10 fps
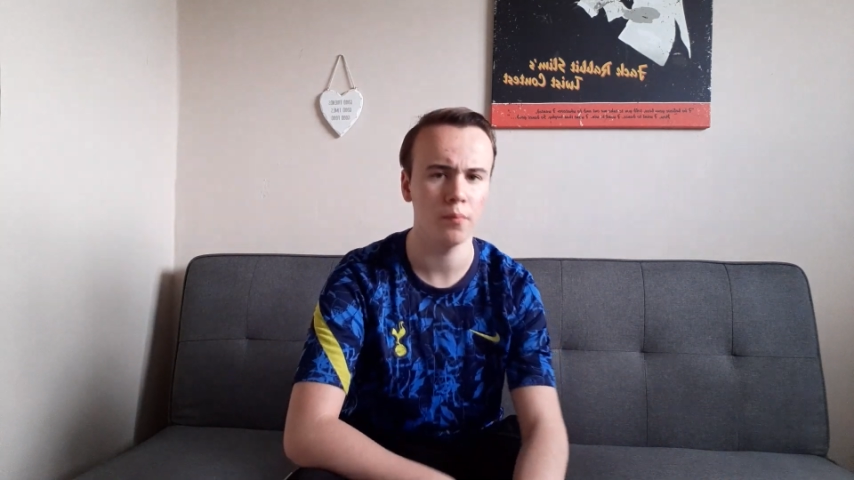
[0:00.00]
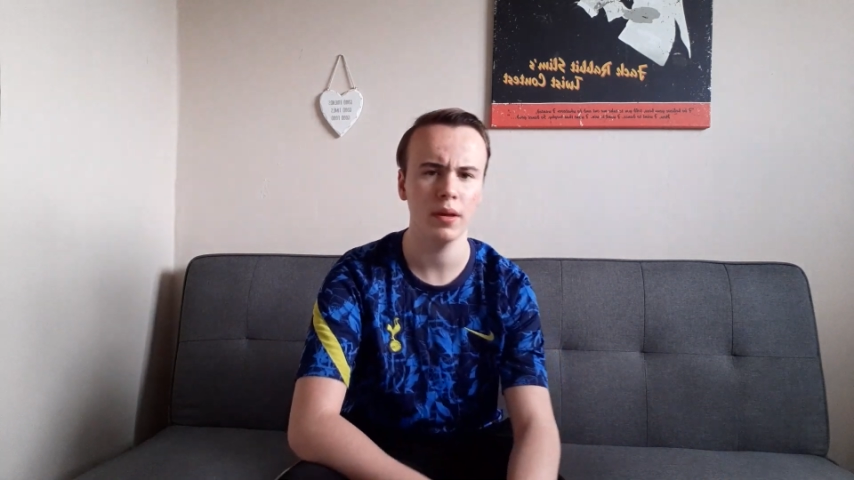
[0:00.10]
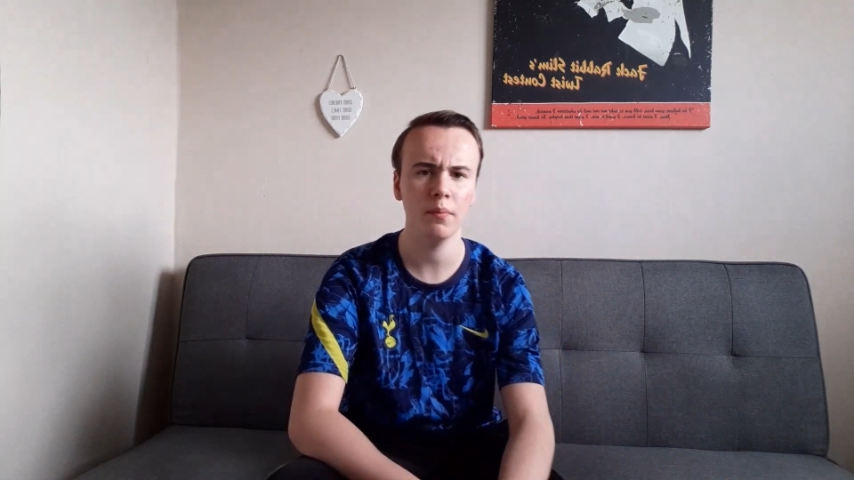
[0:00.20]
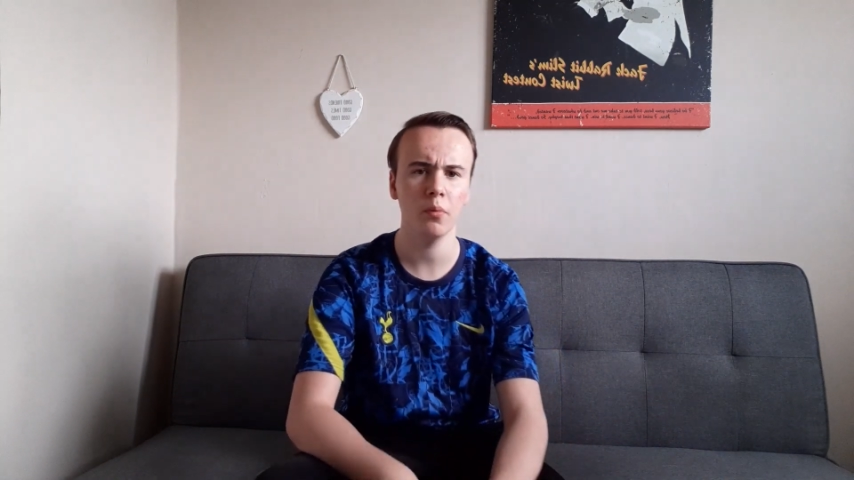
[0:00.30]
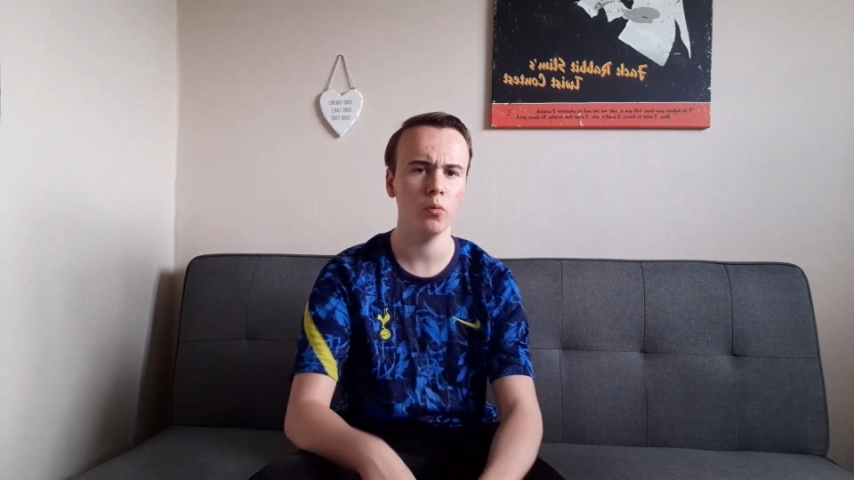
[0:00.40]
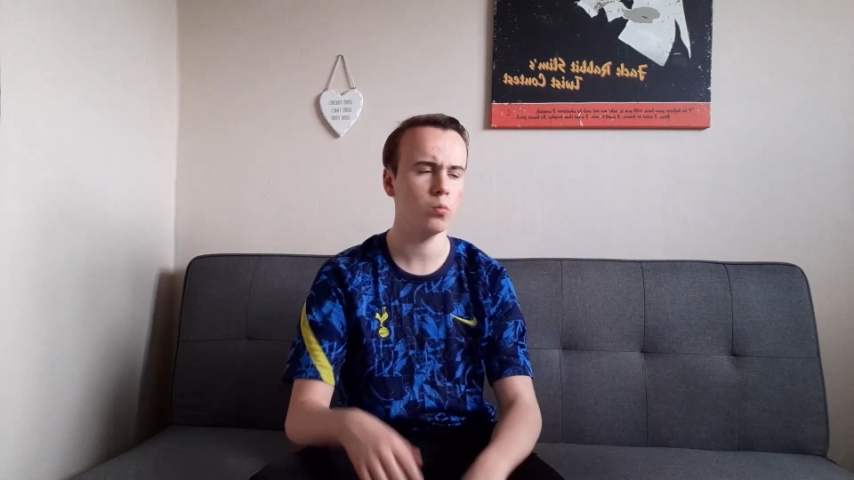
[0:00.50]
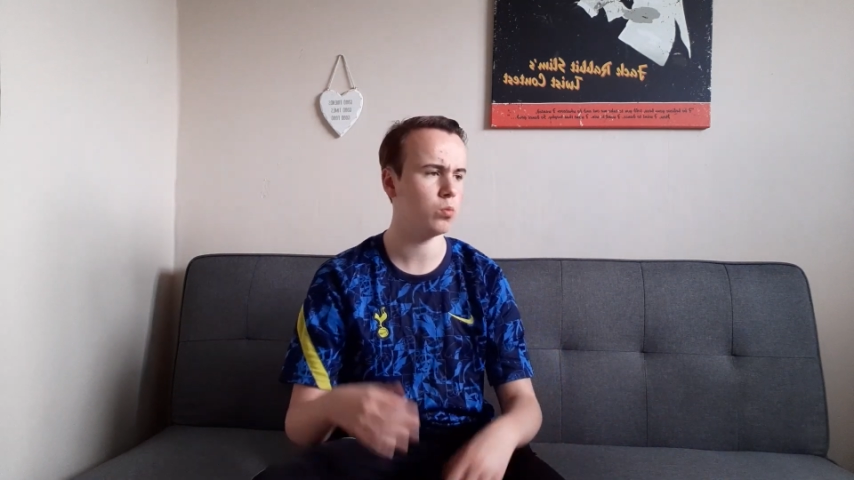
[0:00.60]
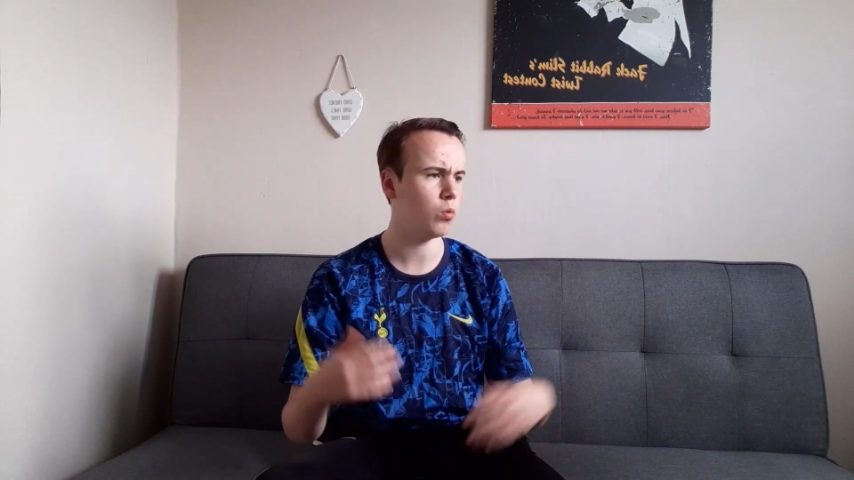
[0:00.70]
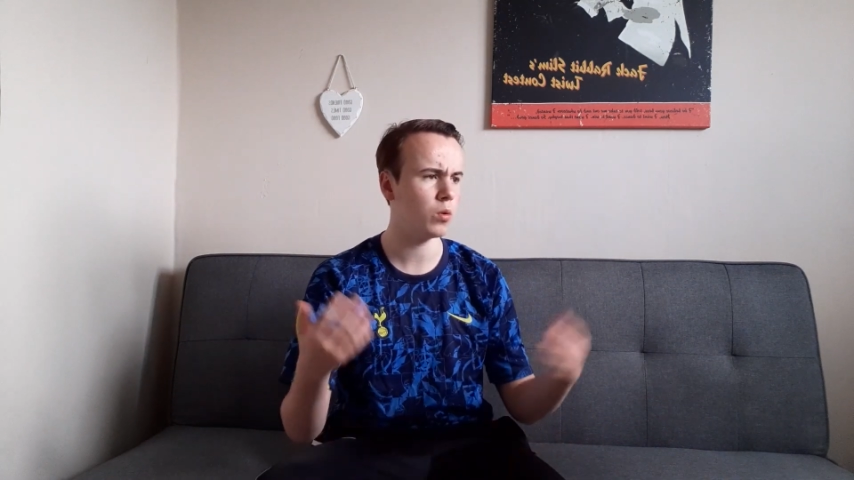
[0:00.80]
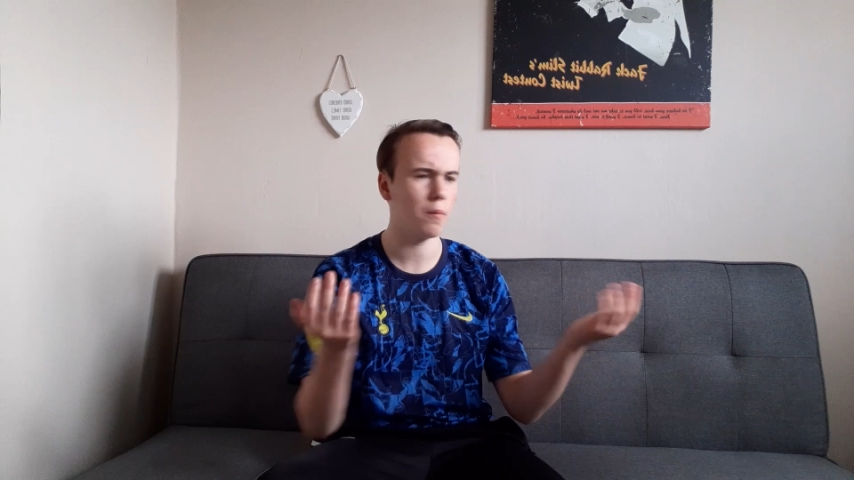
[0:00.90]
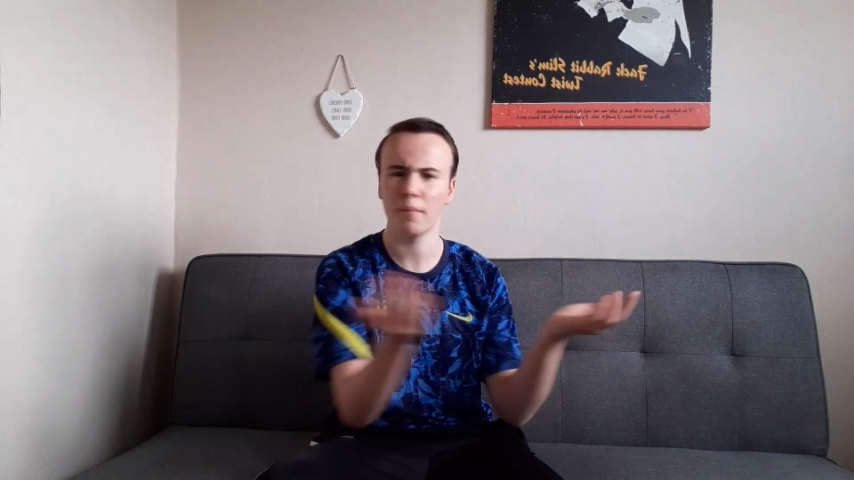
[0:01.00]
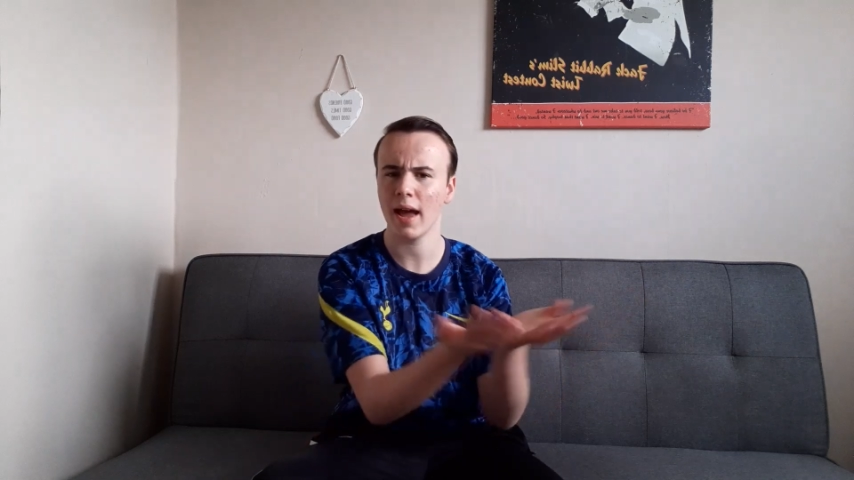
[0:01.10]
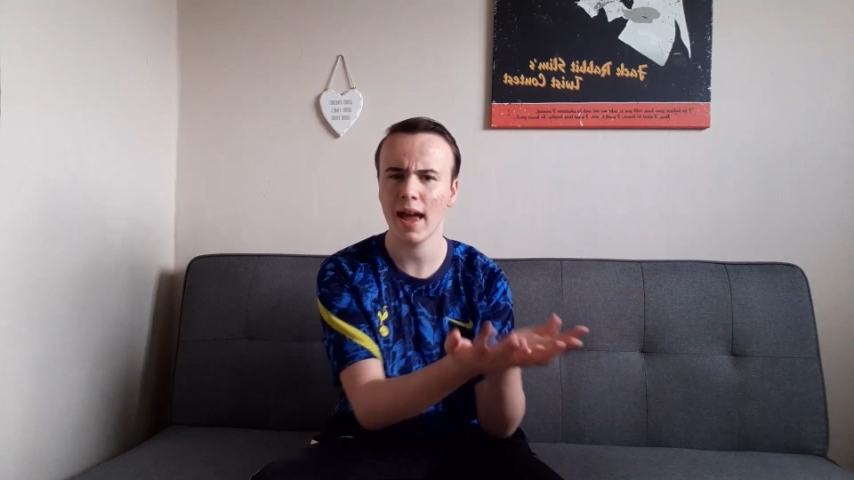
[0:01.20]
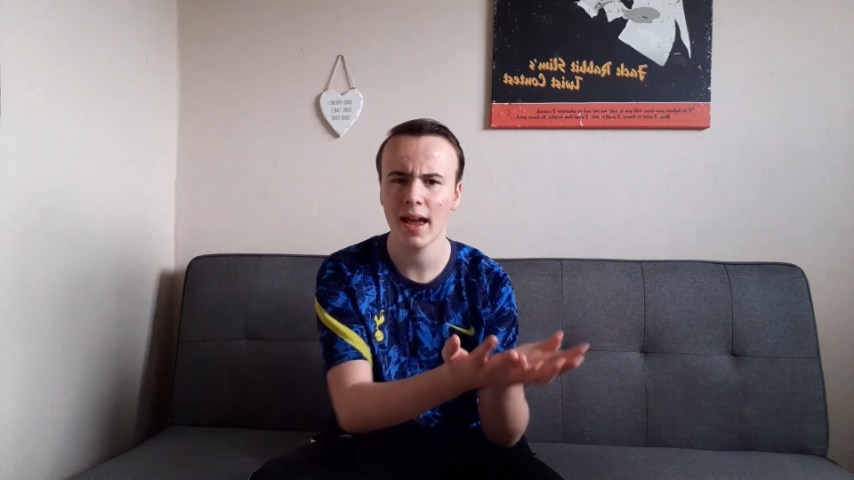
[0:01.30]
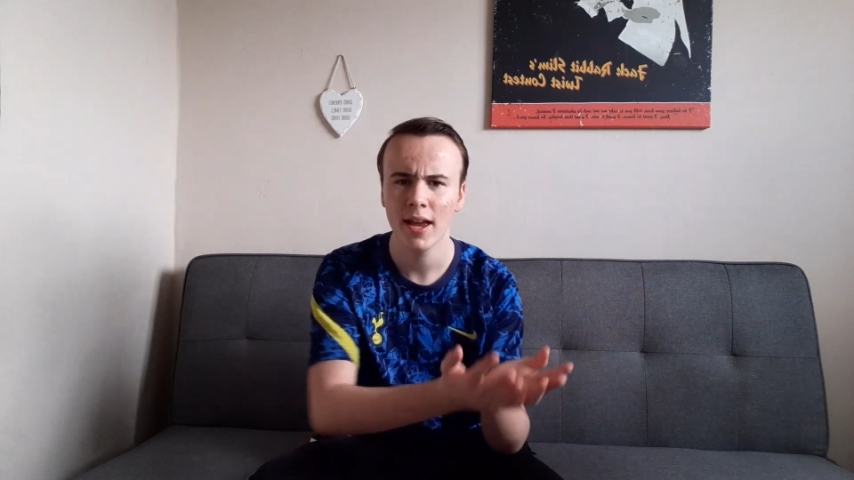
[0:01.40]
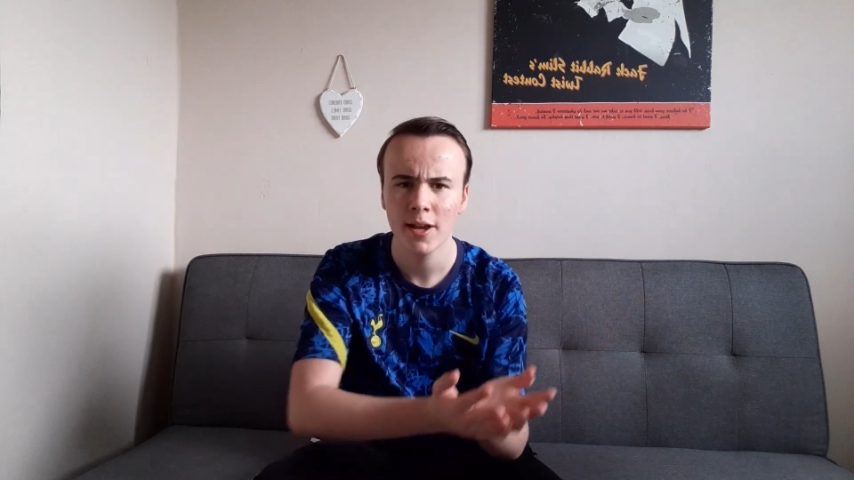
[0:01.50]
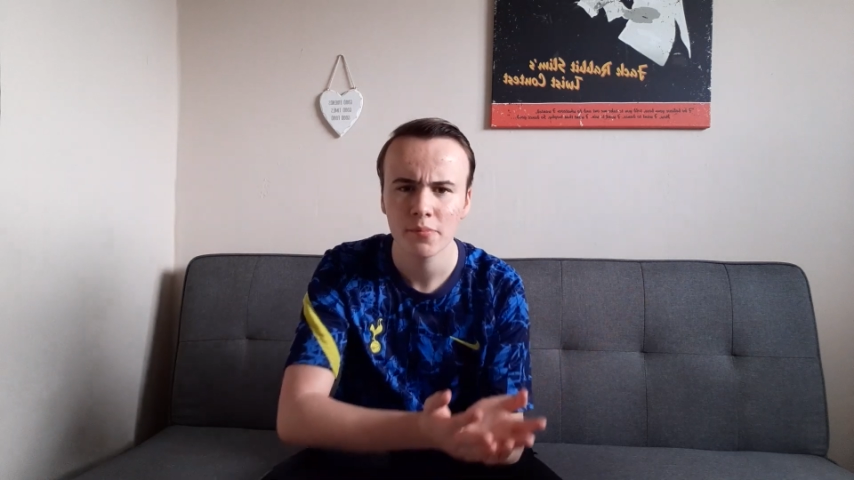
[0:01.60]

People will compare